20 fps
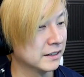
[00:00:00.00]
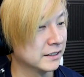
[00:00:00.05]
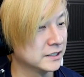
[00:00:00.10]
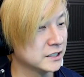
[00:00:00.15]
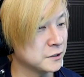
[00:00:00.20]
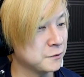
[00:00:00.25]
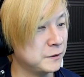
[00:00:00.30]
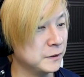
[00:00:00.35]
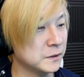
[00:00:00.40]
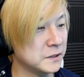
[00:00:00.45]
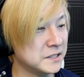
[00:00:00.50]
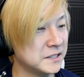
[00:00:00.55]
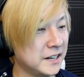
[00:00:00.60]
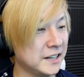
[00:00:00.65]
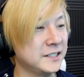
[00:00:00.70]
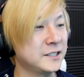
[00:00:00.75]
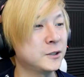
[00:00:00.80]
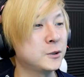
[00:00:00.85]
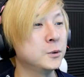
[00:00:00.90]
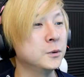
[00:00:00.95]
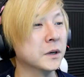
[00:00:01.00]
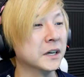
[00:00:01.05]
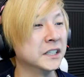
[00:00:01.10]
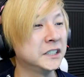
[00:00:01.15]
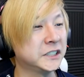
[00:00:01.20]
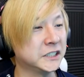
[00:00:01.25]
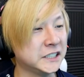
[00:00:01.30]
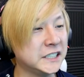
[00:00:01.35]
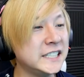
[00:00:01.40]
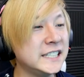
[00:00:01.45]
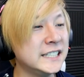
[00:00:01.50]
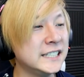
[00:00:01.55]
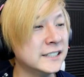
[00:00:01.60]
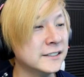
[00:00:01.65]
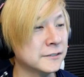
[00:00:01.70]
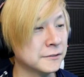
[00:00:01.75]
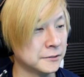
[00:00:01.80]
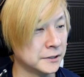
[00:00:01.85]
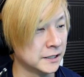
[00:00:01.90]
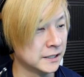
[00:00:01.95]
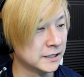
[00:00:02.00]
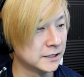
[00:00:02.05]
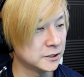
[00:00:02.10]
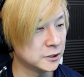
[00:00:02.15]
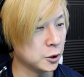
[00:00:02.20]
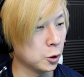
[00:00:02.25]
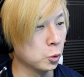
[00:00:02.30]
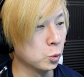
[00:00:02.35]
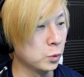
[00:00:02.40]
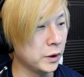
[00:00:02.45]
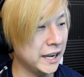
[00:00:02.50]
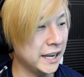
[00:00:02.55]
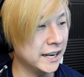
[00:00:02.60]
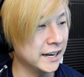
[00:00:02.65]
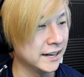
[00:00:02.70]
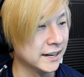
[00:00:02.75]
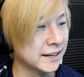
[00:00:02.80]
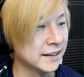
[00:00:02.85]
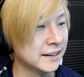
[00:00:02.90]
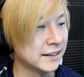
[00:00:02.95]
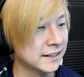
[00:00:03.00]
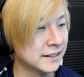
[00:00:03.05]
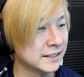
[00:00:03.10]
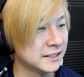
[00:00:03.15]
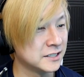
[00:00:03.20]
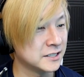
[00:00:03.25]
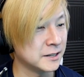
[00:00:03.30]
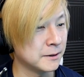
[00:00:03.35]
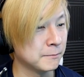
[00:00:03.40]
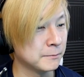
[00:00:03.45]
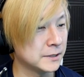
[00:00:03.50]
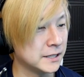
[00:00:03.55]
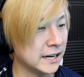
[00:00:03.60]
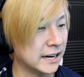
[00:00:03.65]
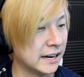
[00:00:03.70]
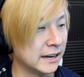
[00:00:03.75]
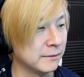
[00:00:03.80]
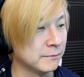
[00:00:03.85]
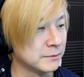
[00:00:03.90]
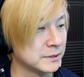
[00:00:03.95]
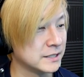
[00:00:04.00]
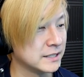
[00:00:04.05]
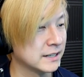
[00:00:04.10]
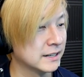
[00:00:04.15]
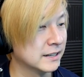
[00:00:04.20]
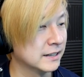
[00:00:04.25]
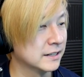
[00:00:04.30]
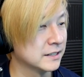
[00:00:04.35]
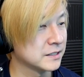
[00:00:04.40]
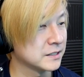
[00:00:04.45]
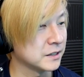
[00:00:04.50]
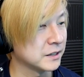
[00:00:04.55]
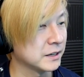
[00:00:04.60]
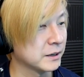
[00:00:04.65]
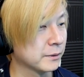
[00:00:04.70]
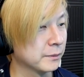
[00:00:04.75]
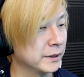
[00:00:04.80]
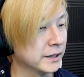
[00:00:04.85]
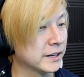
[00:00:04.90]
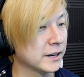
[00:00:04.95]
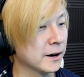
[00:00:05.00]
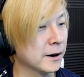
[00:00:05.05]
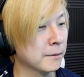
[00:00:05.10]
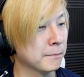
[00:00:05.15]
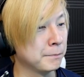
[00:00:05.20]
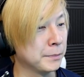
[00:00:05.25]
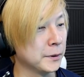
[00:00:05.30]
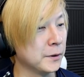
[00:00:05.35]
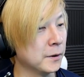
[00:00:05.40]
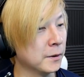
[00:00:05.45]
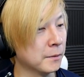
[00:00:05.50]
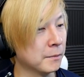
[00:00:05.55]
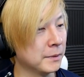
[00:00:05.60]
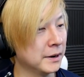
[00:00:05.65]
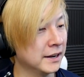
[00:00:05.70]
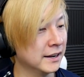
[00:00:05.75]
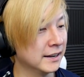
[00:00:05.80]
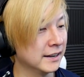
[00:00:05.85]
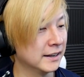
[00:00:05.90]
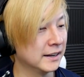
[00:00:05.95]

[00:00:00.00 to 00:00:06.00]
just feels nice to achieve, to win sometimes. So here we go, boom.